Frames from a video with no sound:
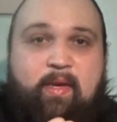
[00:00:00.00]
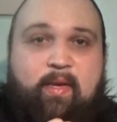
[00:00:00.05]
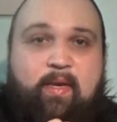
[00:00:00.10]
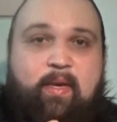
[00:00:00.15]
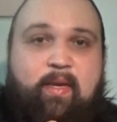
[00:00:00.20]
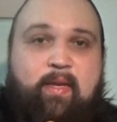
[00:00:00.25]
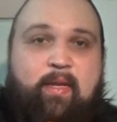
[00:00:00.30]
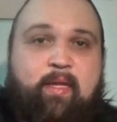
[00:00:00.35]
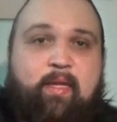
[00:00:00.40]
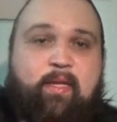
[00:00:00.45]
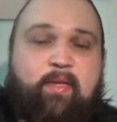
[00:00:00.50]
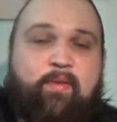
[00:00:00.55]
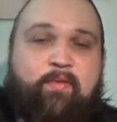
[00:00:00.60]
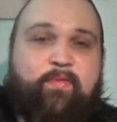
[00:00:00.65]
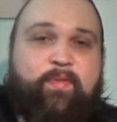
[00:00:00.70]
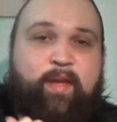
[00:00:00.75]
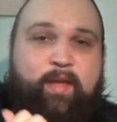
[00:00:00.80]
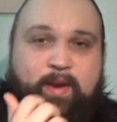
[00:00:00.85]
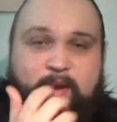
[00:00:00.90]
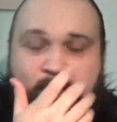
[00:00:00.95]
I don't know,
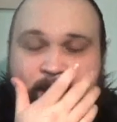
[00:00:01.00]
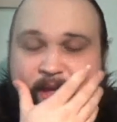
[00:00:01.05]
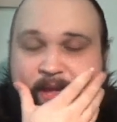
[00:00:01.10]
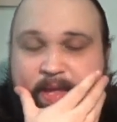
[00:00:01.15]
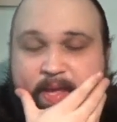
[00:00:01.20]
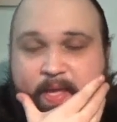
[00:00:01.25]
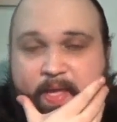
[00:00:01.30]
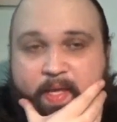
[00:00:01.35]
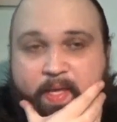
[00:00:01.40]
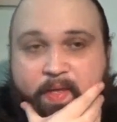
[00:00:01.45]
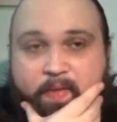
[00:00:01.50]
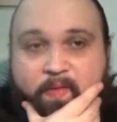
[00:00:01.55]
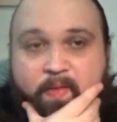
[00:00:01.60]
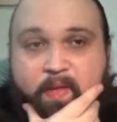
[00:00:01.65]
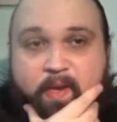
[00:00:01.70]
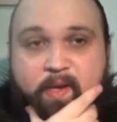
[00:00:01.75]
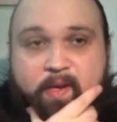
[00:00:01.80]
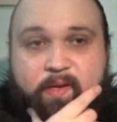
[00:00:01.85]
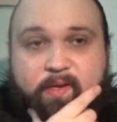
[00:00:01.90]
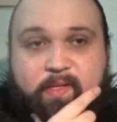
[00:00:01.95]
man. You've
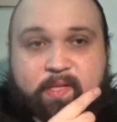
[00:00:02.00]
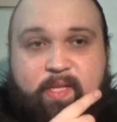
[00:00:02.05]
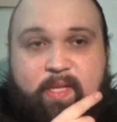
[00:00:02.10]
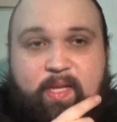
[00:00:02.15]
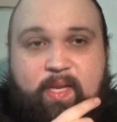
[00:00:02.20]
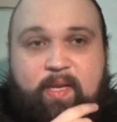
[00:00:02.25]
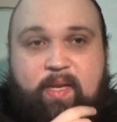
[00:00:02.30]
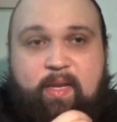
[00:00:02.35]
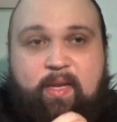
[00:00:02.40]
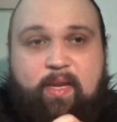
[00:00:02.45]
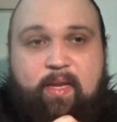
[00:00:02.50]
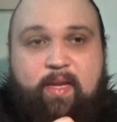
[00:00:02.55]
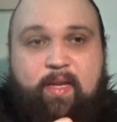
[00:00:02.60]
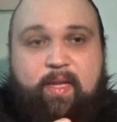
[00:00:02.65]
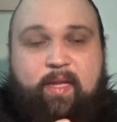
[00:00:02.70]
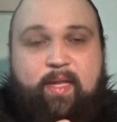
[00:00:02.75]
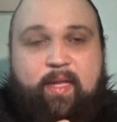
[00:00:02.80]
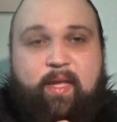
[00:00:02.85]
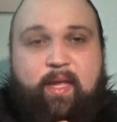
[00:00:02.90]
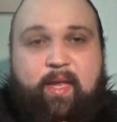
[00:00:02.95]
done like you've done it
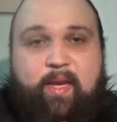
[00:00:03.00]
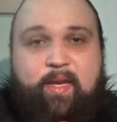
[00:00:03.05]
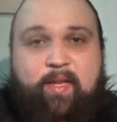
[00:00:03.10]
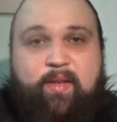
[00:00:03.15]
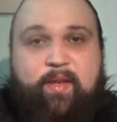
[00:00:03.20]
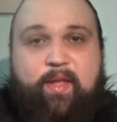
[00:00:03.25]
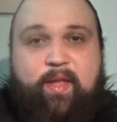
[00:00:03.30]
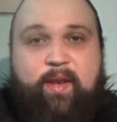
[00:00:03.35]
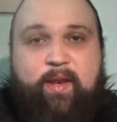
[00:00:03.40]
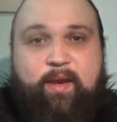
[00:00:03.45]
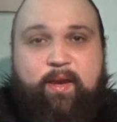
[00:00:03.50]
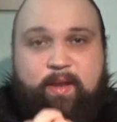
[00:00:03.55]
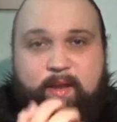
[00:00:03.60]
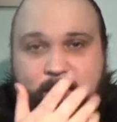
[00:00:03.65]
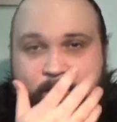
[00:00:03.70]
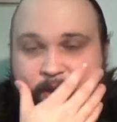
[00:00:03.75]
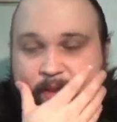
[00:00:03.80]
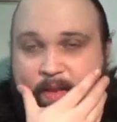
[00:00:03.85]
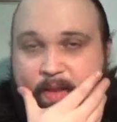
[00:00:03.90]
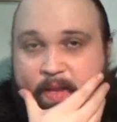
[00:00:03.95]
was just Christina. It was just
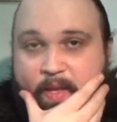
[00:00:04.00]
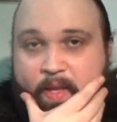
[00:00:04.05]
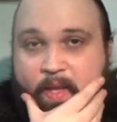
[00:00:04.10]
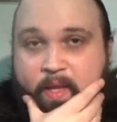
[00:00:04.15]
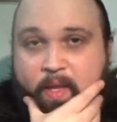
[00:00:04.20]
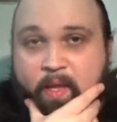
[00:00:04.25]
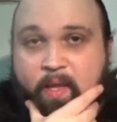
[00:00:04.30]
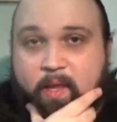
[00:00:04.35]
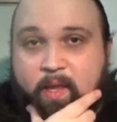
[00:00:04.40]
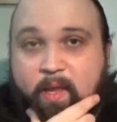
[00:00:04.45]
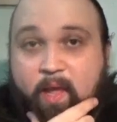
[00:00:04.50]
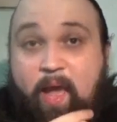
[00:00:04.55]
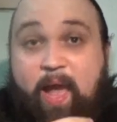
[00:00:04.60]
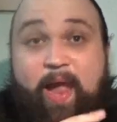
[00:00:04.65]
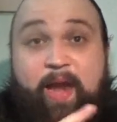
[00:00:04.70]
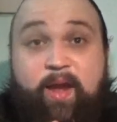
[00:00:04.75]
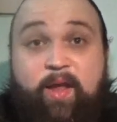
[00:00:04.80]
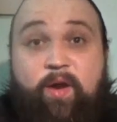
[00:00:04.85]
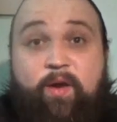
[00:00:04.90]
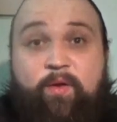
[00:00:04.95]
Christina. And you done. That
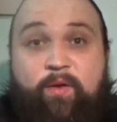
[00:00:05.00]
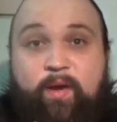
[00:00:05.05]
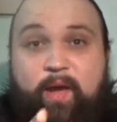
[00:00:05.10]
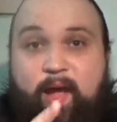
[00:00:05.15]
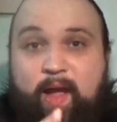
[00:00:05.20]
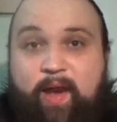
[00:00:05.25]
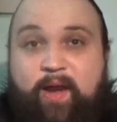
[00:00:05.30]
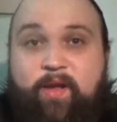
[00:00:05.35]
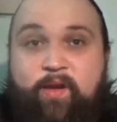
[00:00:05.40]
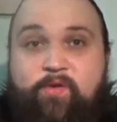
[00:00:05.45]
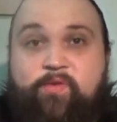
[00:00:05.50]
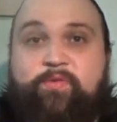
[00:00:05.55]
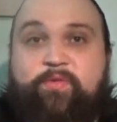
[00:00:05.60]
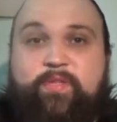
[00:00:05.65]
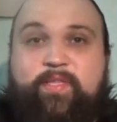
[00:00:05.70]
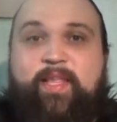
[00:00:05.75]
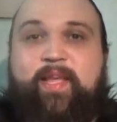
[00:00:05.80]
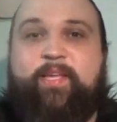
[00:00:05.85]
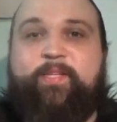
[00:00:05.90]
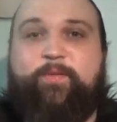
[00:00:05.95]
was it. It's you and Christina. I
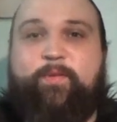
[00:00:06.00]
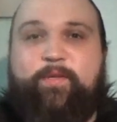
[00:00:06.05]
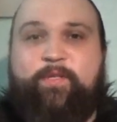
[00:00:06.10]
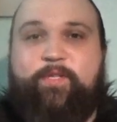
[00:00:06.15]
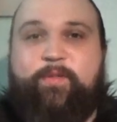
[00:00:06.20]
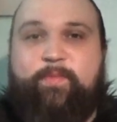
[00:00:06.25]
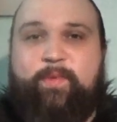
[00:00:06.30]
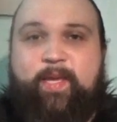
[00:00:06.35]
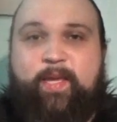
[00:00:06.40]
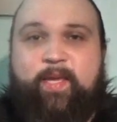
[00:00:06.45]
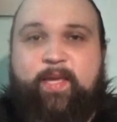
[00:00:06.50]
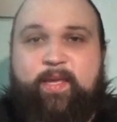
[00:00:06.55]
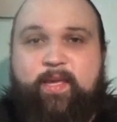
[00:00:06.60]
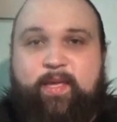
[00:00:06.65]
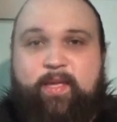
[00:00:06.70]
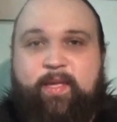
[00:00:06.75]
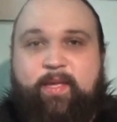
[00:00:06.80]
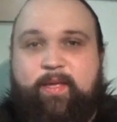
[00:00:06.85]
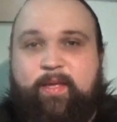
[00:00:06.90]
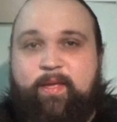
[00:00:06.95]
know. I know who's the
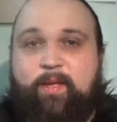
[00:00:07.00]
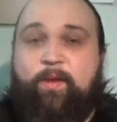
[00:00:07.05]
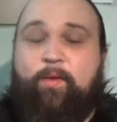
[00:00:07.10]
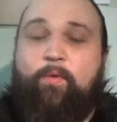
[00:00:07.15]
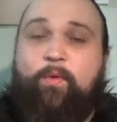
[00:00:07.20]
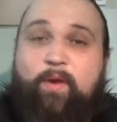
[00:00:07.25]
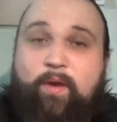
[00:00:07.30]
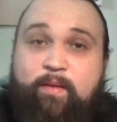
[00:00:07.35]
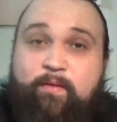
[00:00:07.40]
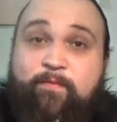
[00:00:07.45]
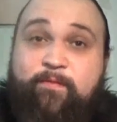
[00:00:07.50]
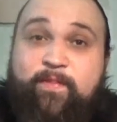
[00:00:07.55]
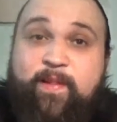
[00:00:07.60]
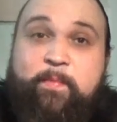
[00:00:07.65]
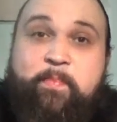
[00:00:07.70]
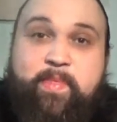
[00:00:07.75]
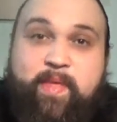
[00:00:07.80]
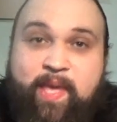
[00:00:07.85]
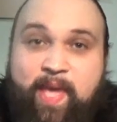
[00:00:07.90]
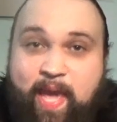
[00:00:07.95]
next one should be. Who's
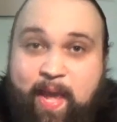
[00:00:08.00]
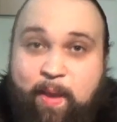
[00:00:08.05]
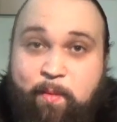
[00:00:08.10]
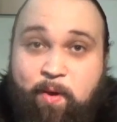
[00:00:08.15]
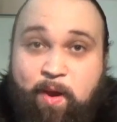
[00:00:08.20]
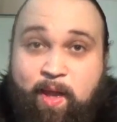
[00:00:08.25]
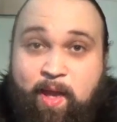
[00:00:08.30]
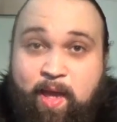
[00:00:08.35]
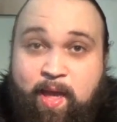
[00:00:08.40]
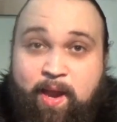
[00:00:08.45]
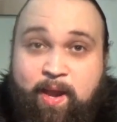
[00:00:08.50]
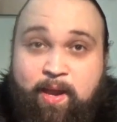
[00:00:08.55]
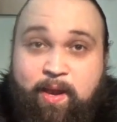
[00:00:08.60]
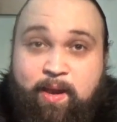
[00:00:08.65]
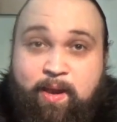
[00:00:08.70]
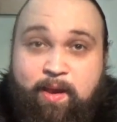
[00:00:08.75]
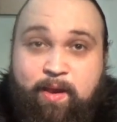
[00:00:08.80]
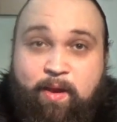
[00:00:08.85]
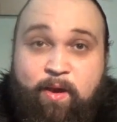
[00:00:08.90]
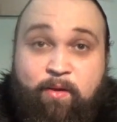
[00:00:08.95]
that? I'm gonna flip the
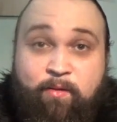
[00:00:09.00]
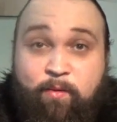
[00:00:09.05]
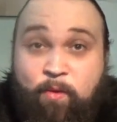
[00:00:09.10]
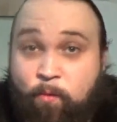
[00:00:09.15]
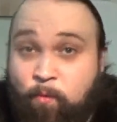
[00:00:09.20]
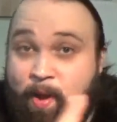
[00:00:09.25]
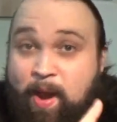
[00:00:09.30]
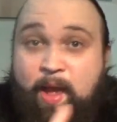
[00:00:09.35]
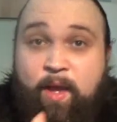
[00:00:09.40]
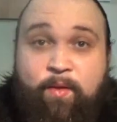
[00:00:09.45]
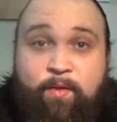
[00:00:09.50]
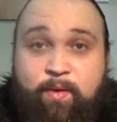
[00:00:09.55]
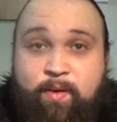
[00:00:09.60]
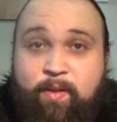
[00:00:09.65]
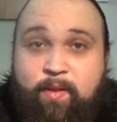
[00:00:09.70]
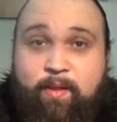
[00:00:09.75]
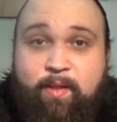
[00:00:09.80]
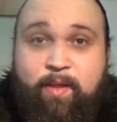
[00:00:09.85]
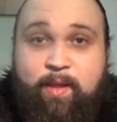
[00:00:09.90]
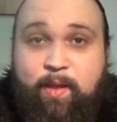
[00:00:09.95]
camera on
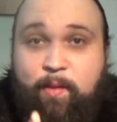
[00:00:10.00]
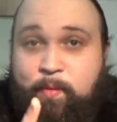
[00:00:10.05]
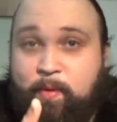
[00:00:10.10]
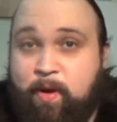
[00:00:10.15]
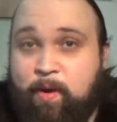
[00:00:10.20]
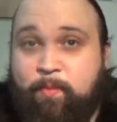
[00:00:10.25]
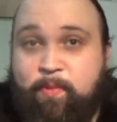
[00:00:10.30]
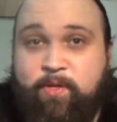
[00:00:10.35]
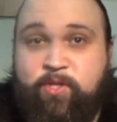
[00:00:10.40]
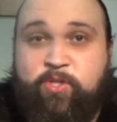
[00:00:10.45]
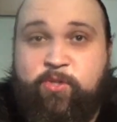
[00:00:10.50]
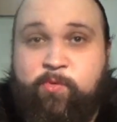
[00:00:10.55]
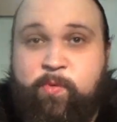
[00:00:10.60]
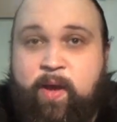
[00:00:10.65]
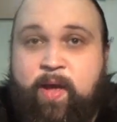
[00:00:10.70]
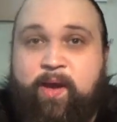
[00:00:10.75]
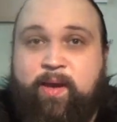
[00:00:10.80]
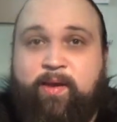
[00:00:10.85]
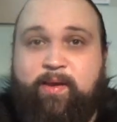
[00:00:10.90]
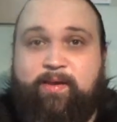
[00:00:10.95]
or around.
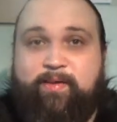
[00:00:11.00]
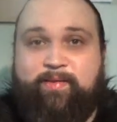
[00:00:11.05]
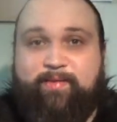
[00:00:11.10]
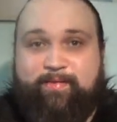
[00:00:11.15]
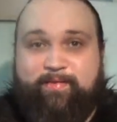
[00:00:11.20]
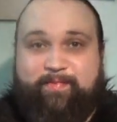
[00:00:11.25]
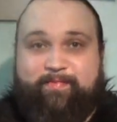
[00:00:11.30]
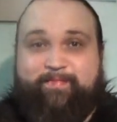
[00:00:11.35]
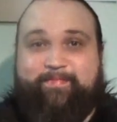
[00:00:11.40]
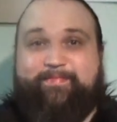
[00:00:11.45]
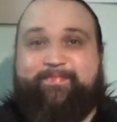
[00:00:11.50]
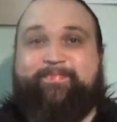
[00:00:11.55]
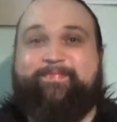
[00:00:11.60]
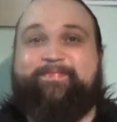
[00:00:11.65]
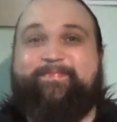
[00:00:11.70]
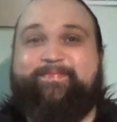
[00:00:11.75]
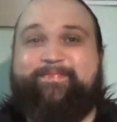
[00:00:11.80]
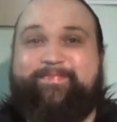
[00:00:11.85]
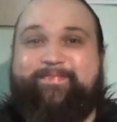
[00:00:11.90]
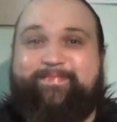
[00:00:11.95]
I'm gonna put you
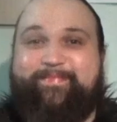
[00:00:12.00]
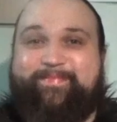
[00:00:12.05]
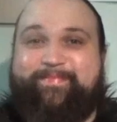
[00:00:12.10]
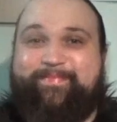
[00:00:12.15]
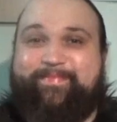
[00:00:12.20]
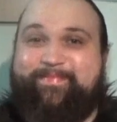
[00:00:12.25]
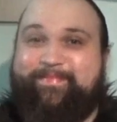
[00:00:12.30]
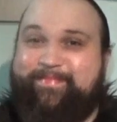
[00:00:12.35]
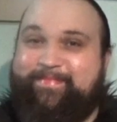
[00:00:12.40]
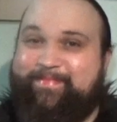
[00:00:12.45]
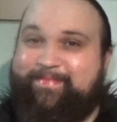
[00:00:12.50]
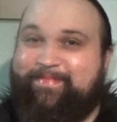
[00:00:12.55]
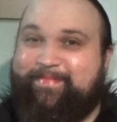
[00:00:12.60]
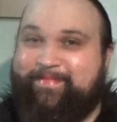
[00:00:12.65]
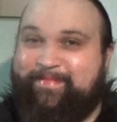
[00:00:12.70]
on. Yeah.